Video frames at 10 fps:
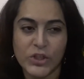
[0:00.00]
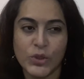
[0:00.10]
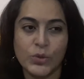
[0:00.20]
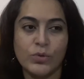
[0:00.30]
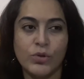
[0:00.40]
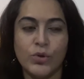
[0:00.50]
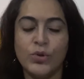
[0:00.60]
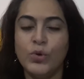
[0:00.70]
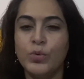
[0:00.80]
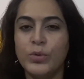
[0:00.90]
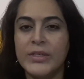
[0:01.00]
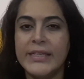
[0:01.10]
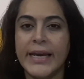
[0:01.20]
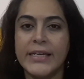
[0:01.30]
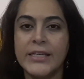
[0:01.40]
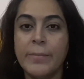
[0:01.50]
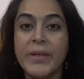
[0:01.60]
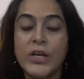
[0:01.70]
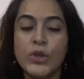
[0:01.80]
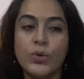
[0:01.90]
So, you would get,
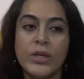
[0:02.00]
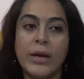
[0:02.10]
though the